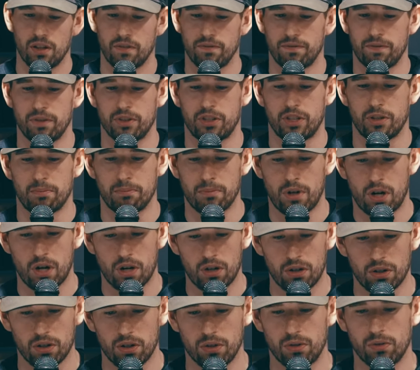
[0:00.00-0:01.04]
for
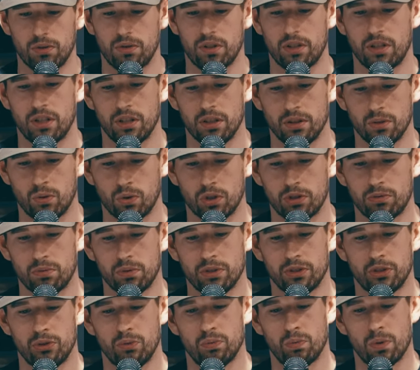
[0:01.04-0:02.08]
tomorrow the Lord will
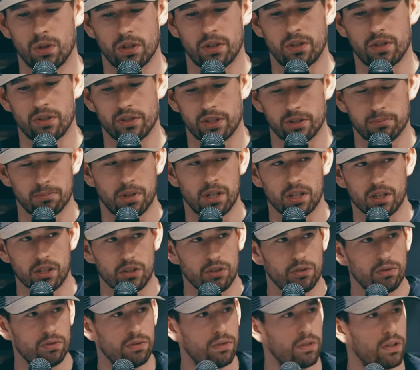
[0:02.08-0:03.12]
do wonders among
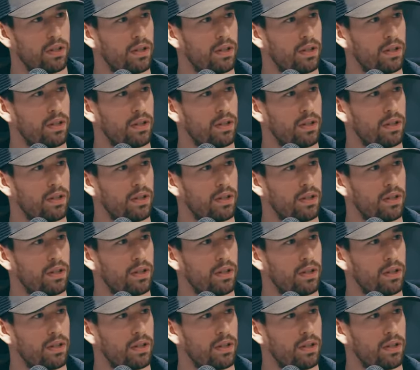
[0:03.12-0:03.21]
you.'"